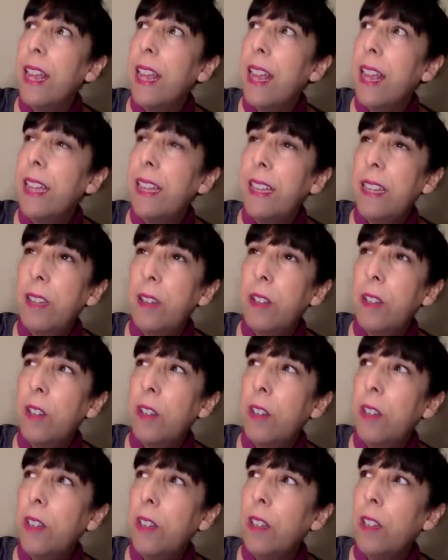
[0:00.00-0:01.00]
and it
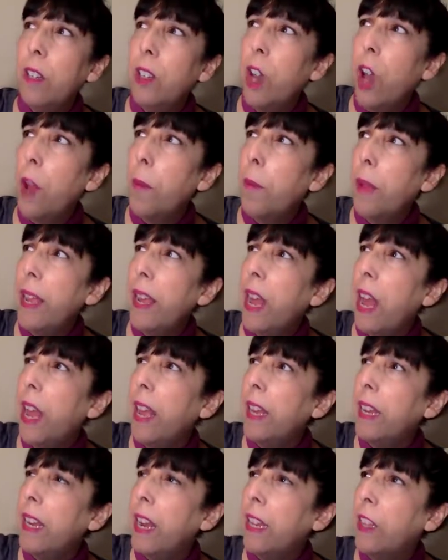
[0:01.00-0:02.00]
caught my
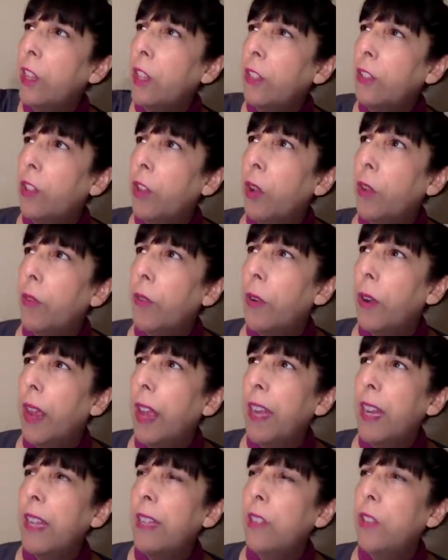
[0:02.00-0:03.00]
eye, and I looked over
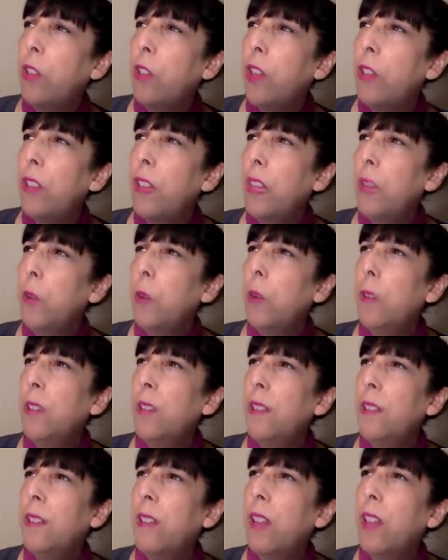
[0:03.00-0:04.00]
and I saw that it
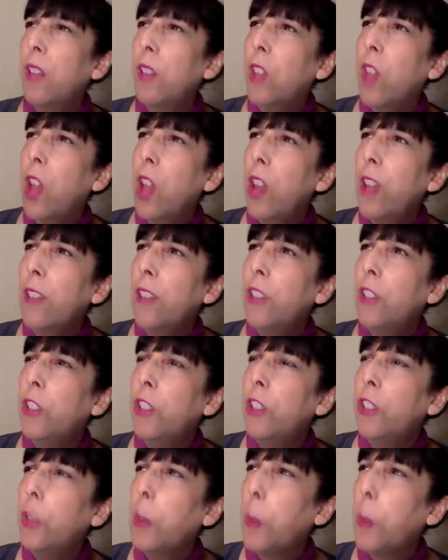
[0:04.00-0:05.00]
was a large